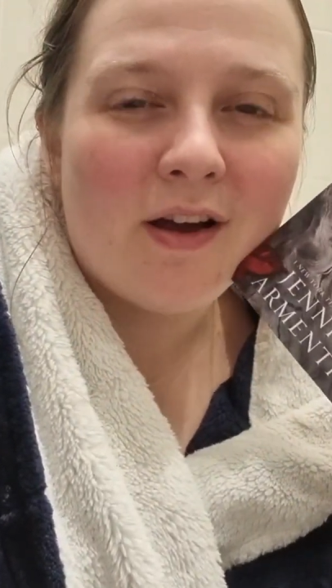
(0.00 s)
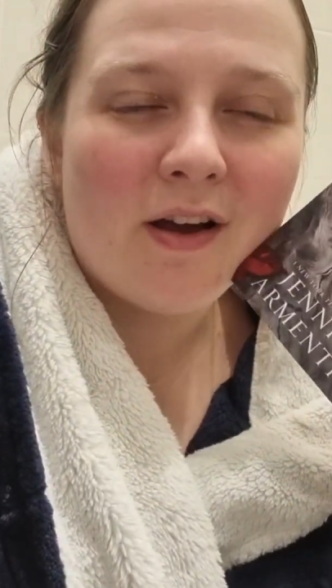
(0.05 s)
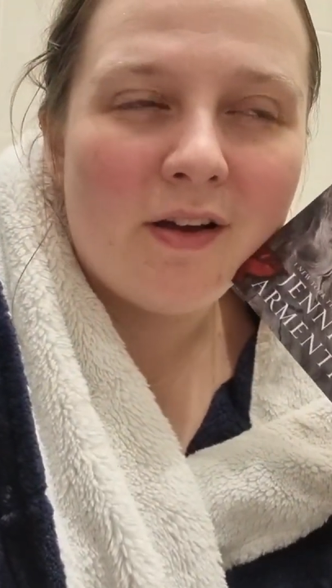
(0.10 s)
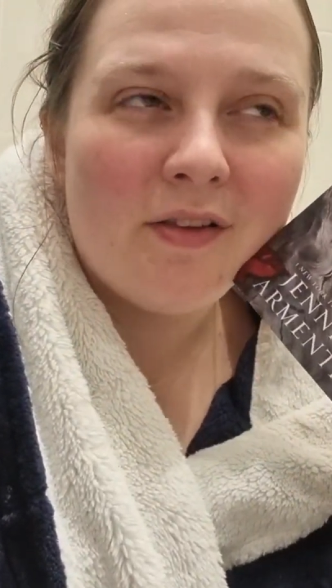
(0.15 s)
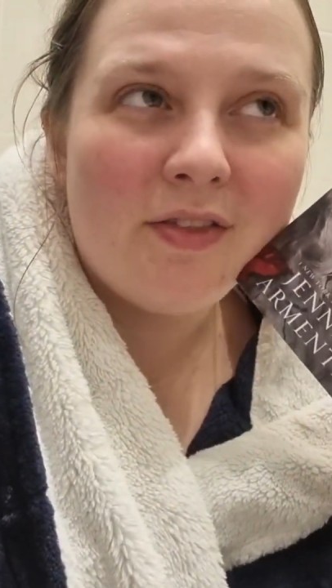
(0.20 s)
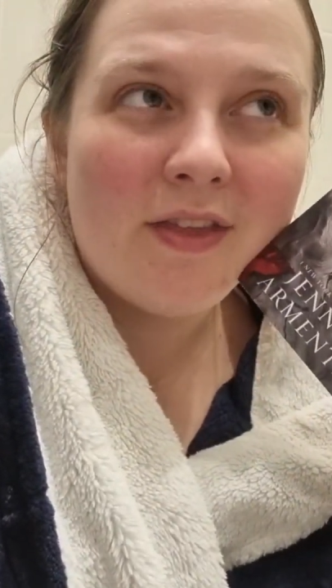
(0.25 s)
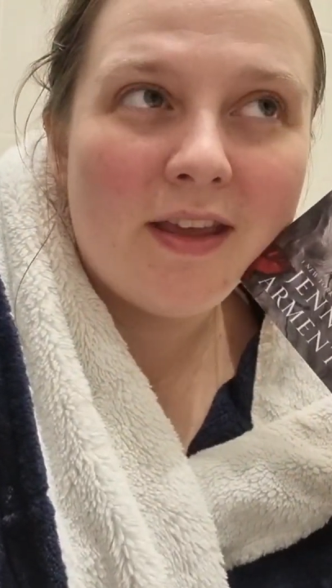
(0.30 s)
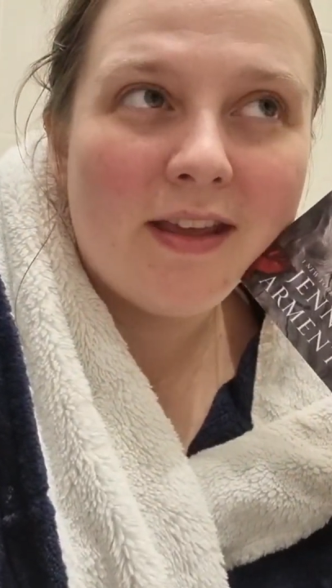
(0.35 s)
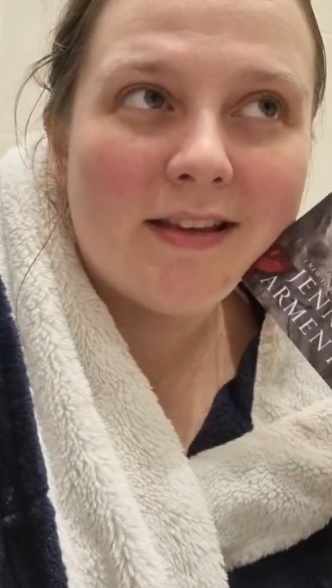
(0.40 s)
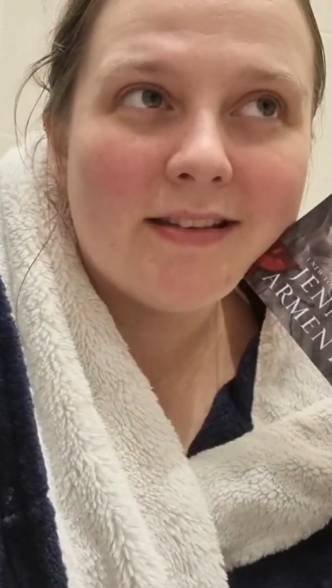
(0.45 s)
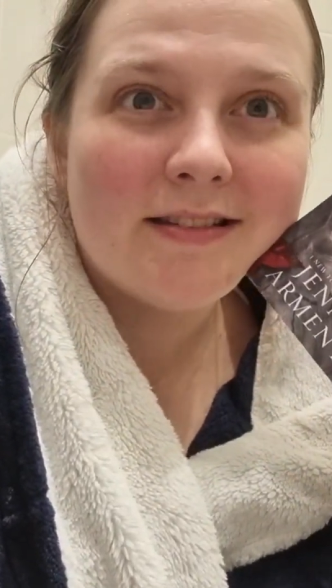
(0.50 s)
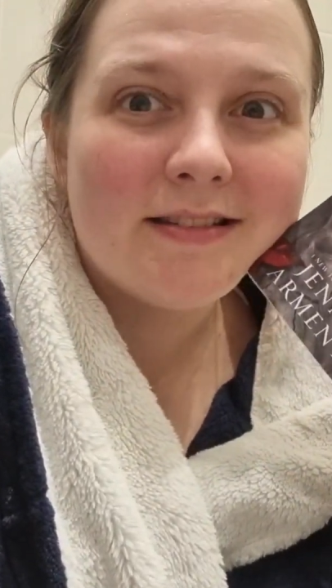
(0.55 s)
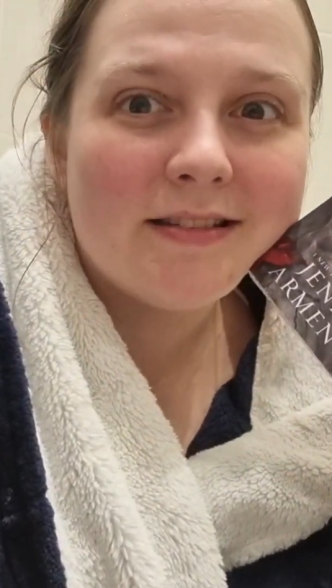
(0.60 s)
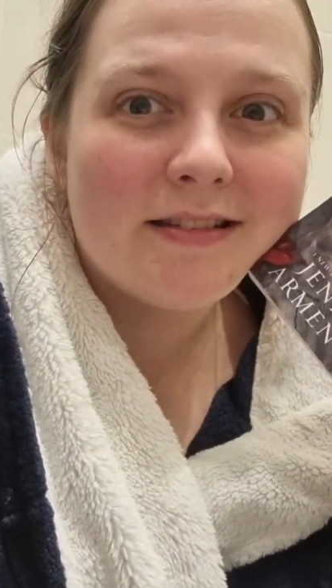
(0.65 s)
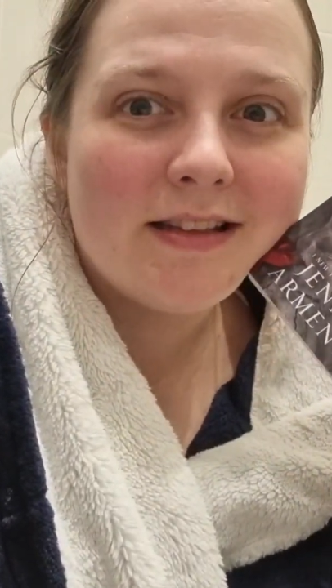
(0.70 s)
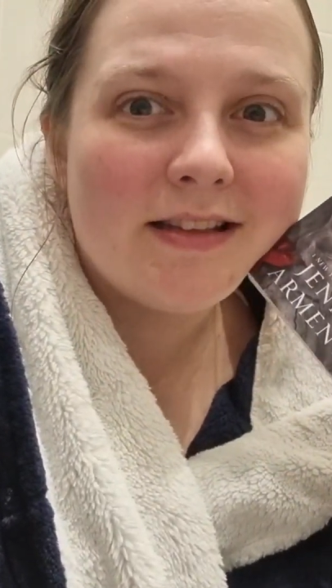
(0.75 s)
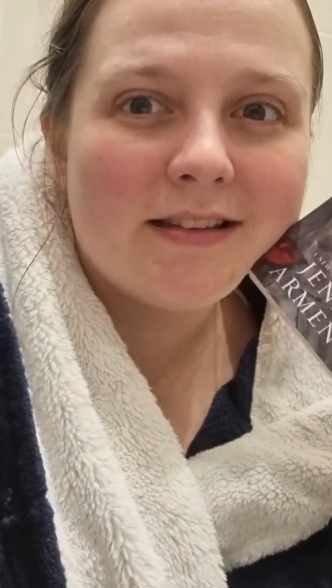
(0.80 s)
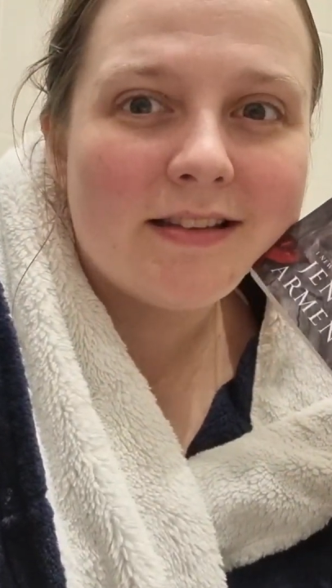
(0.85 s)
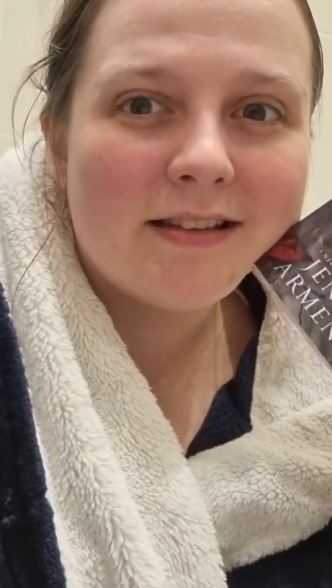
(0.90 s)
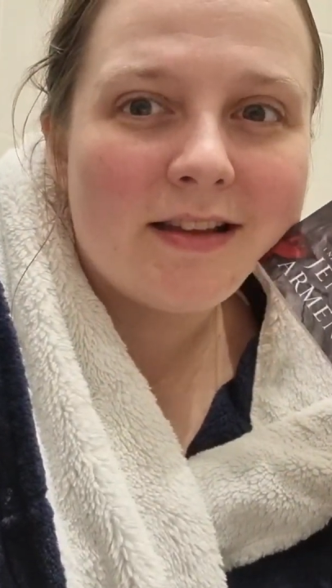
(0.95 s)
I think
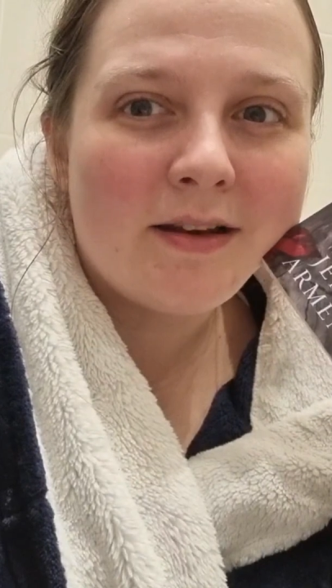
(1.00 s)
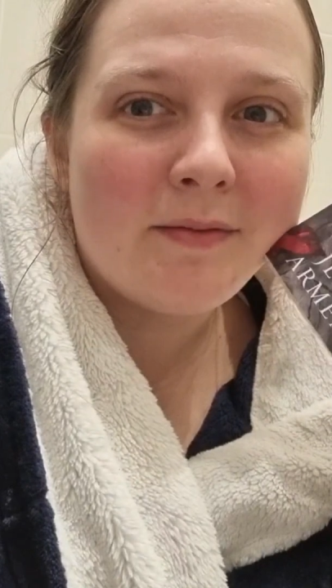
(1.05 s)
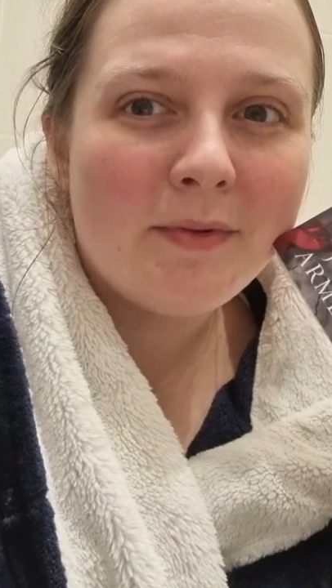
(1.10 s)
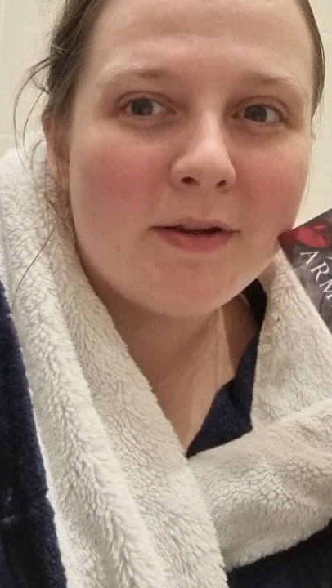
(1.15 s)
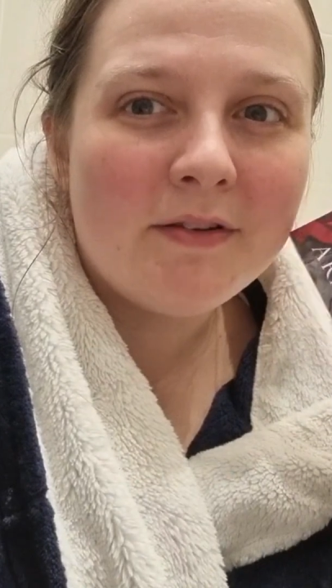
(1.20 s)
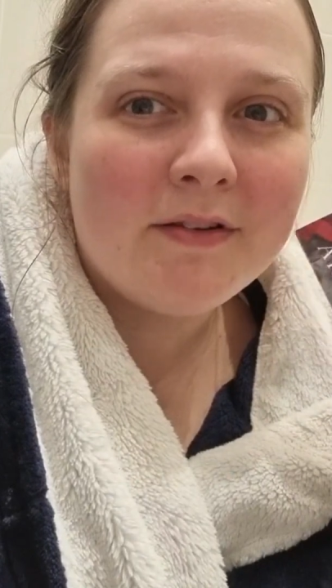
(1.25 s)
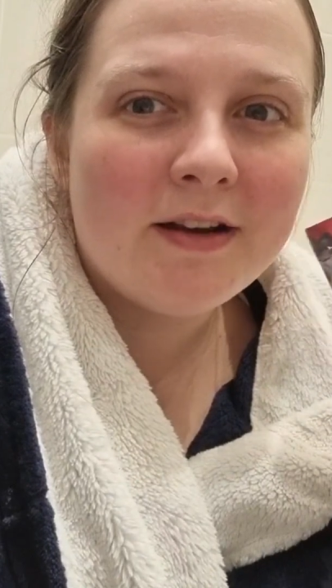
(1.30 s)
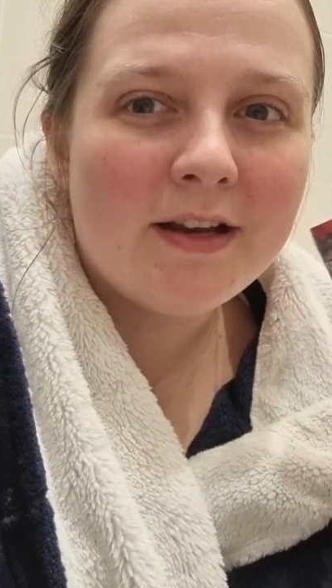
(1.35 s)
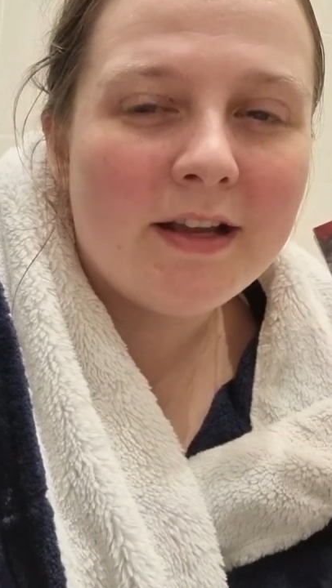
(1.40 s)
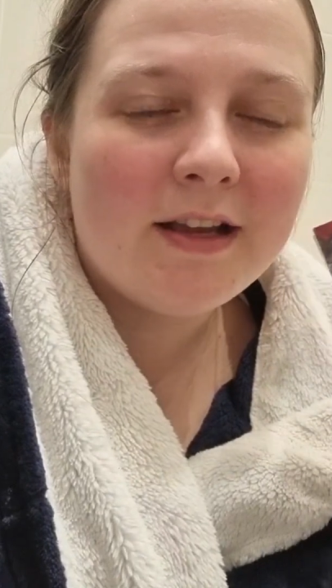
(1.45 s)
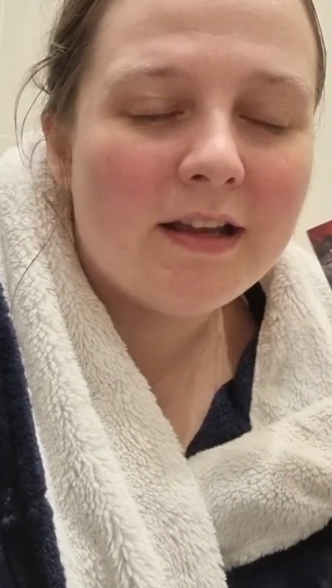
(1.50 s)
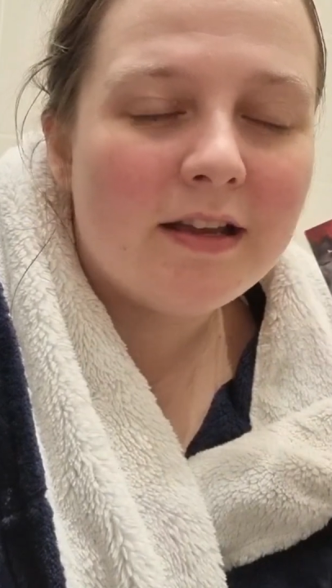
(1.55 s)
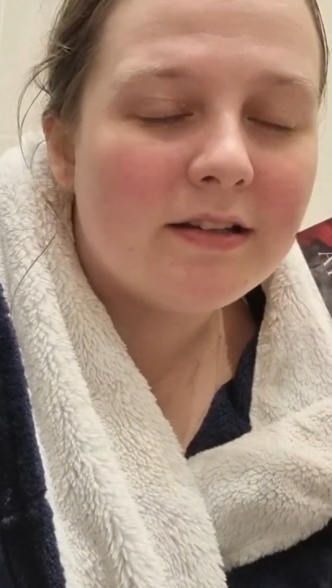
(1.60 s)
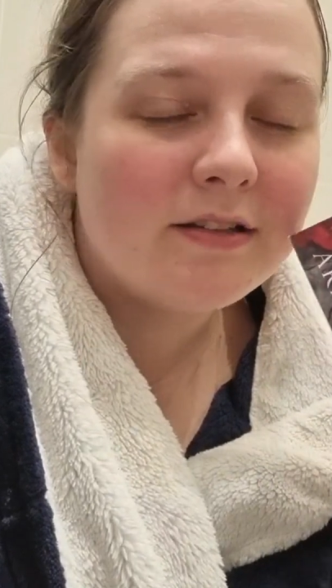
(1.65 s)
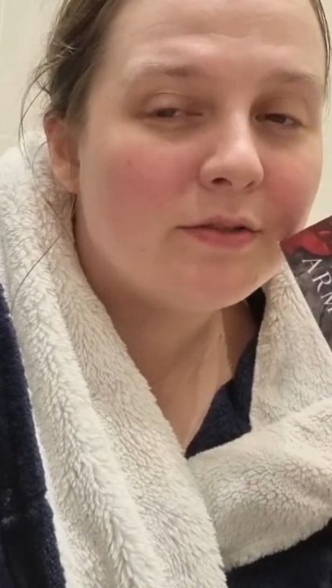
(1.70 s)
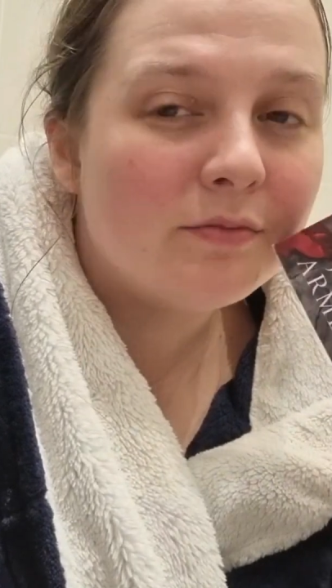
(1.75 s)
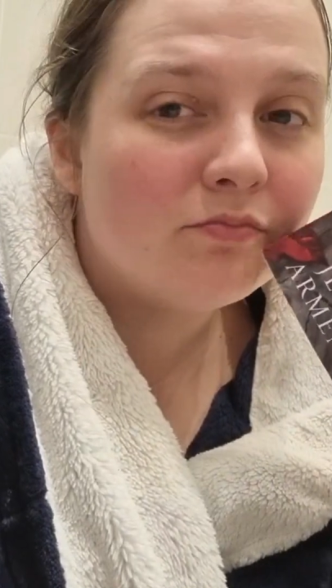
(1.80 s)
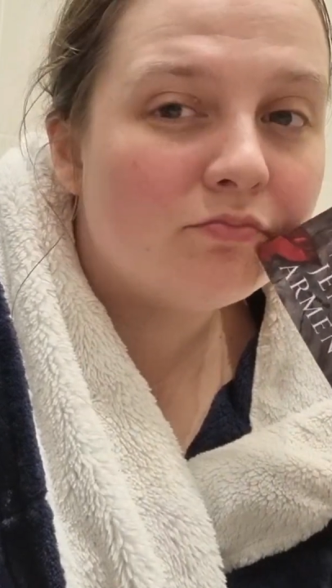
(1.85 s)
it's going to be really good.